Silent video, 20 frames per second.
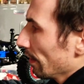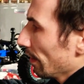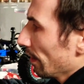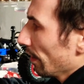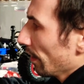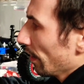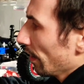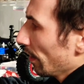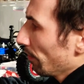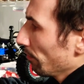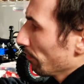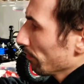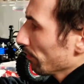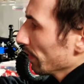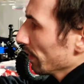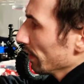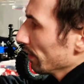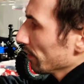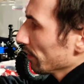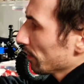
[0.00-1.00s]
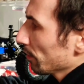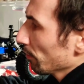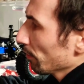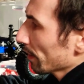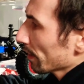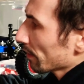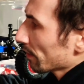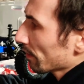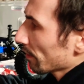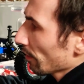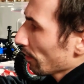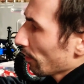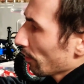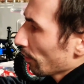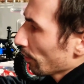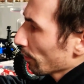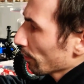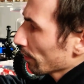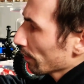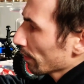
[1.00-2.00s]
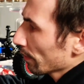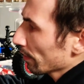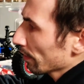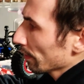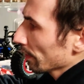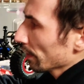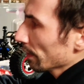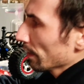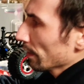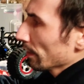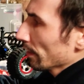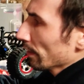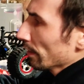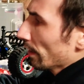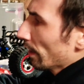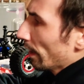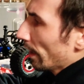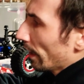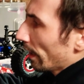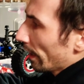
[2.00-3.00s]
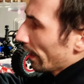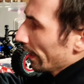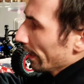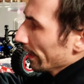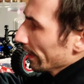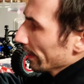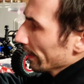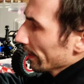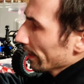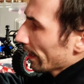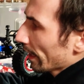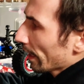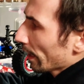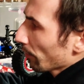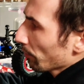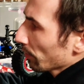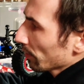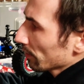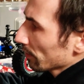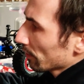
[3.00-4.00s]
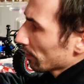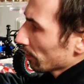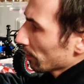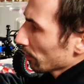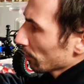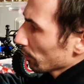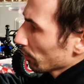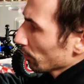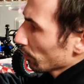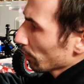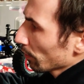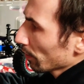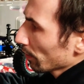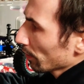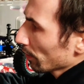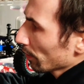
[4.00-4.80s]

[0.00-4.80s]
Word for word: Um, in doing so, I happened to